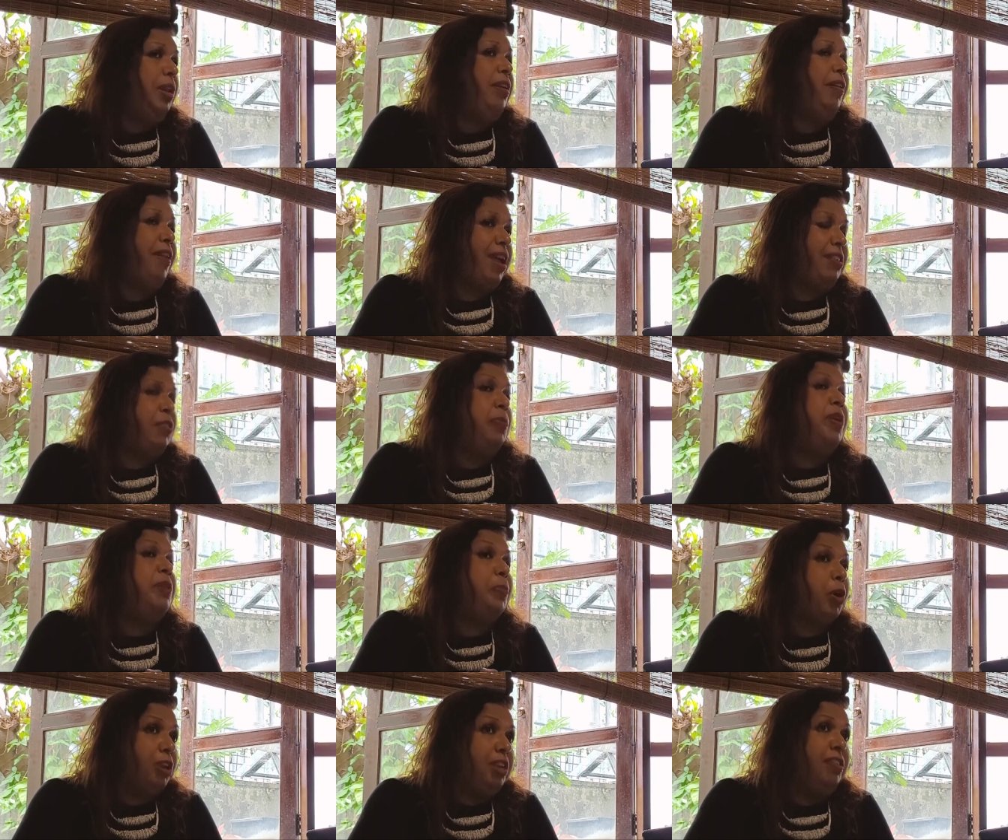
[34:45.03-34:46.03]

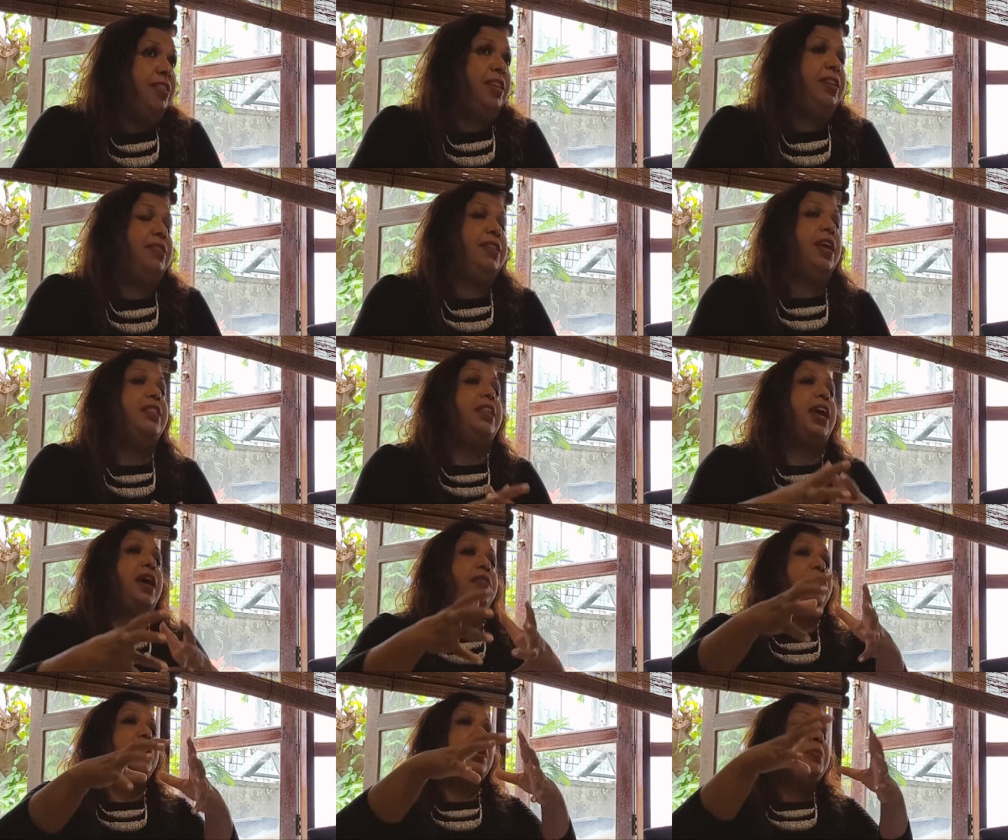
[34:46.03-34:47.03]
harassment policies, and they
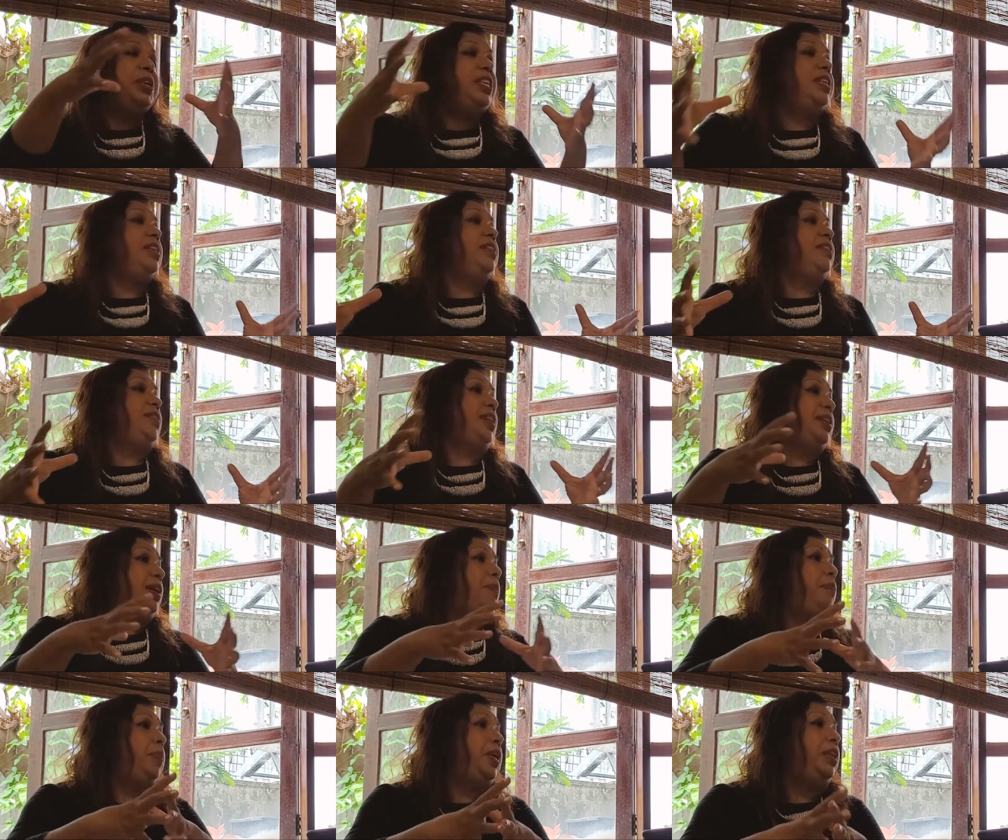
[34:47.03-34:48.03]
have committees set
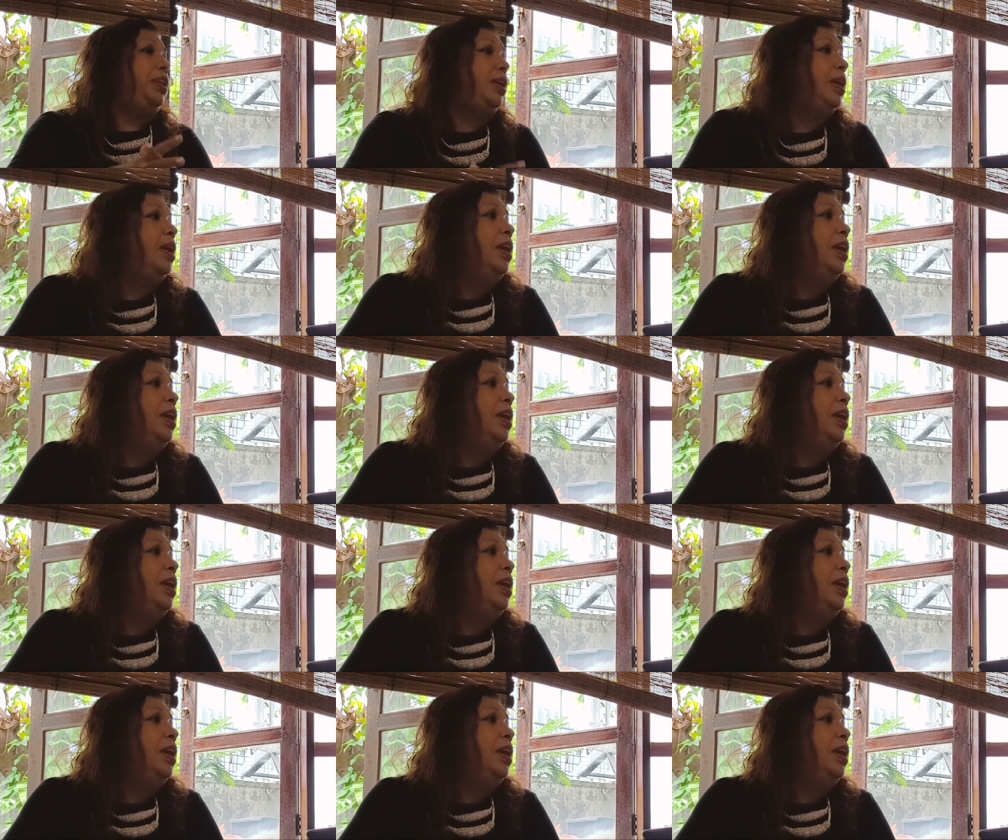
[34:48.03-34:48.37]
up in